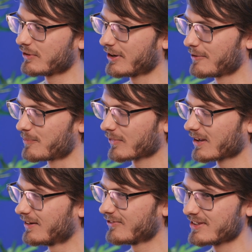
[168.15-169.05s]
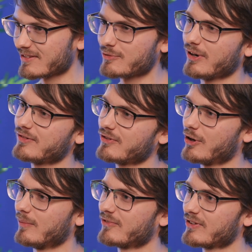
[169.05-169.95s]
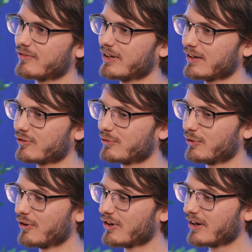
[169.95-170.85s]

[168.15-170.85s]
and this is quite the obvious thing, to